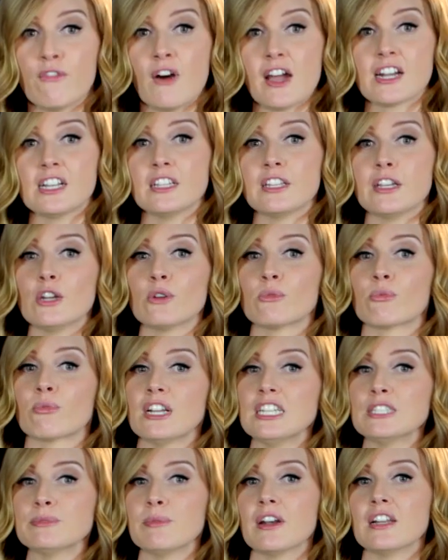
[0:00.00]
Finally,
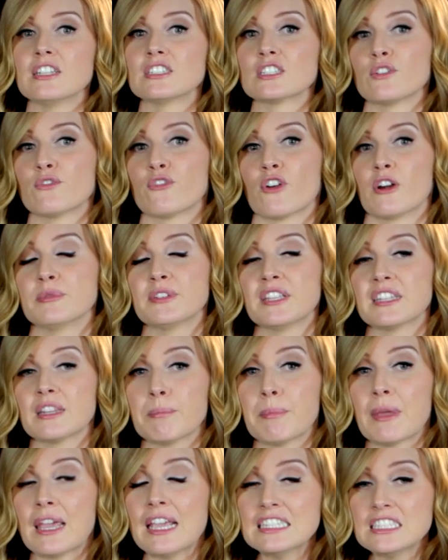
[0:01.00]
Respawn has confirmed that
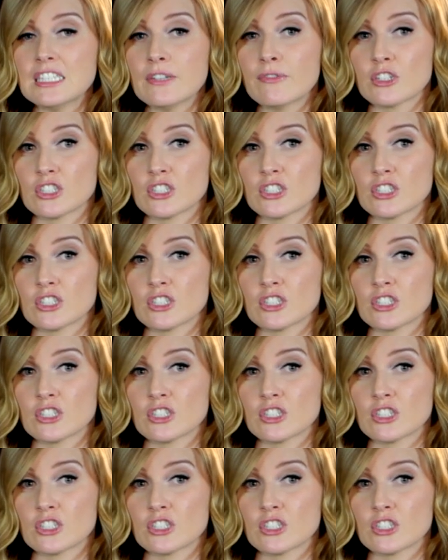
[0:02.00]
the PC